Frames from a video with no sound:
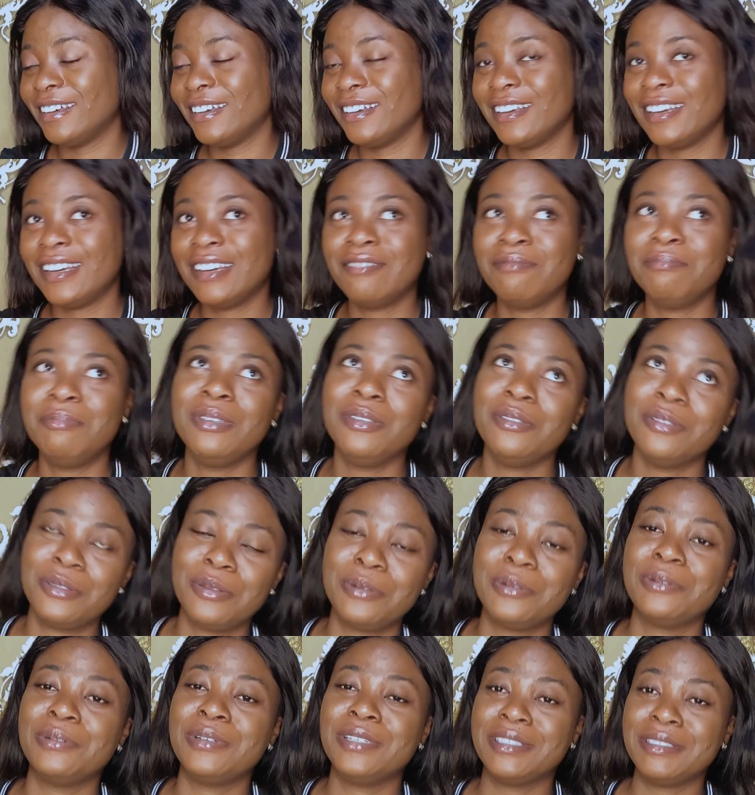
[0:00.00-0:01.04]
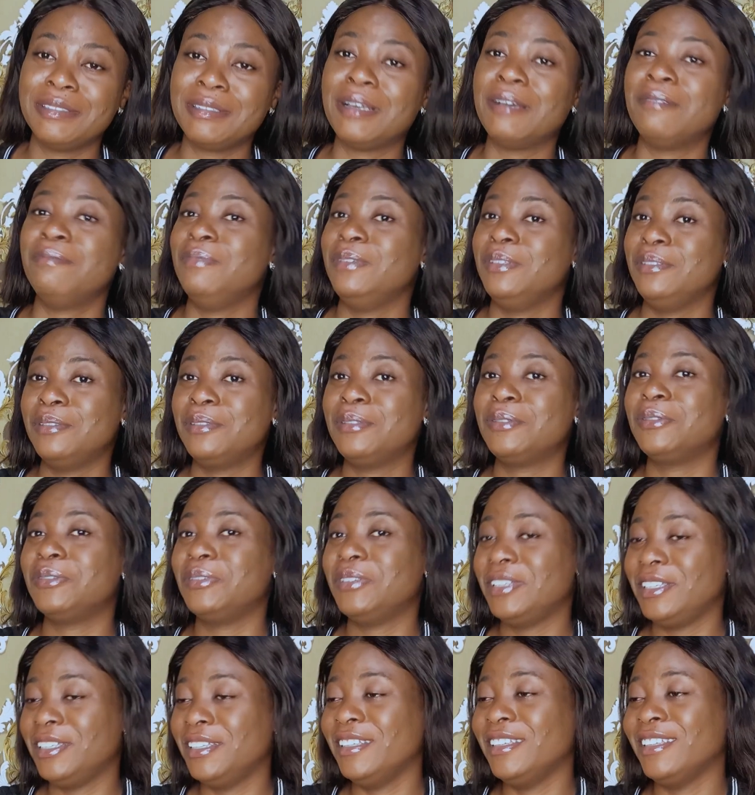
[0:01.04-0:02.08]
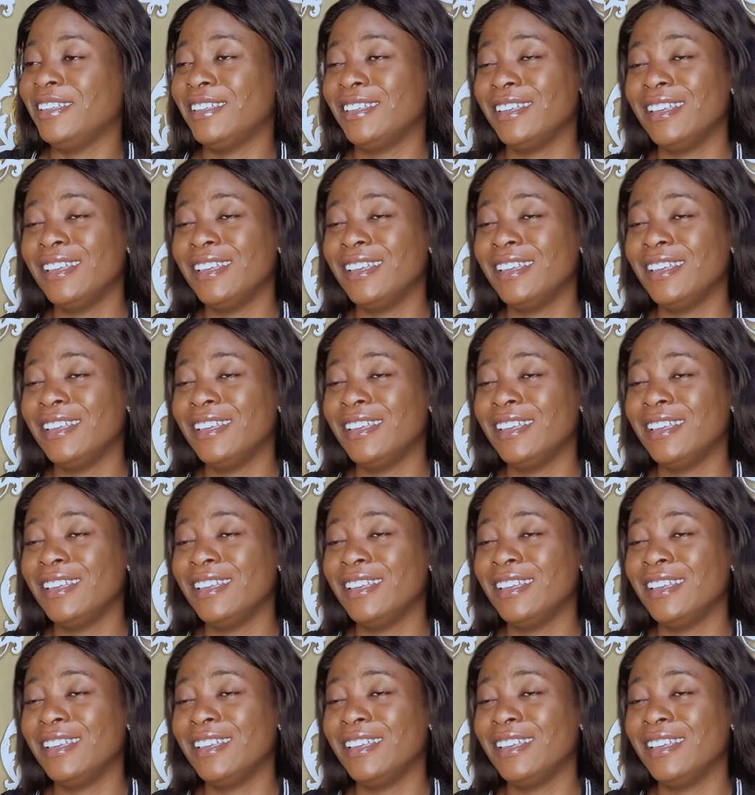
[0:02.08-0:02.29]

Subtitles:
I've been through it. I've been through it.